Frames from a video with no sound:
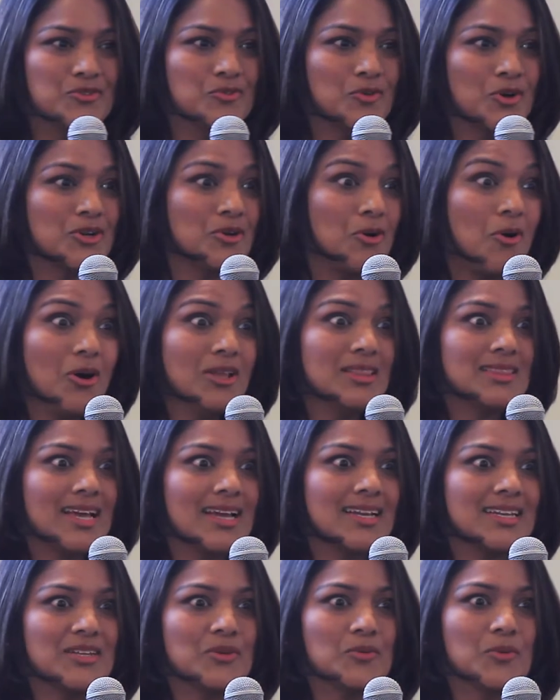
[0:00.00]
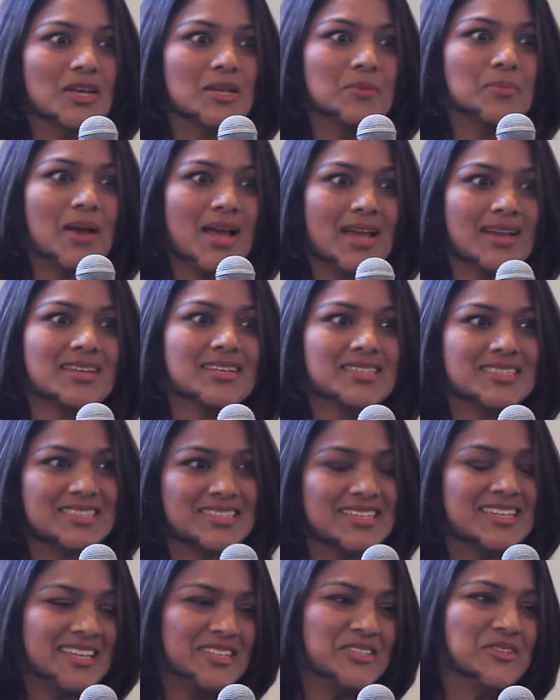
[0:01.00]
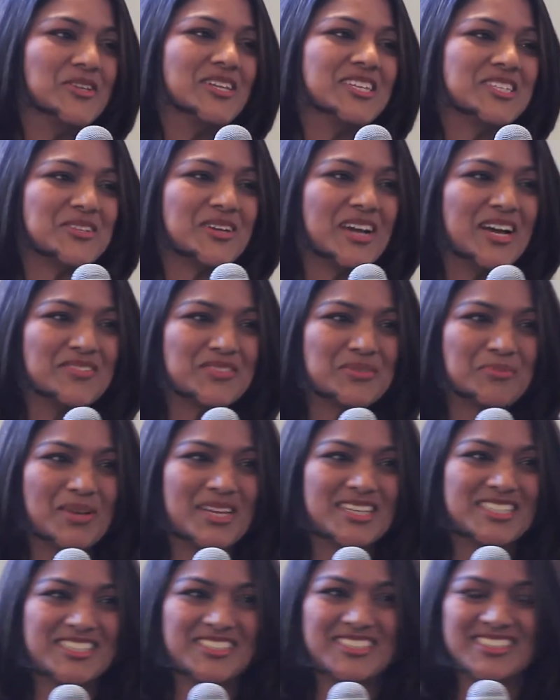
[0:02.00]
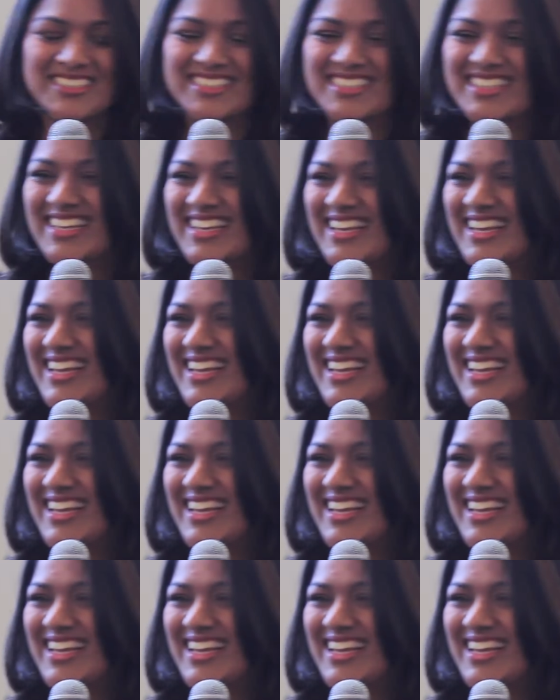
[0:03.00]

you want all that in one package, you need to have the patience.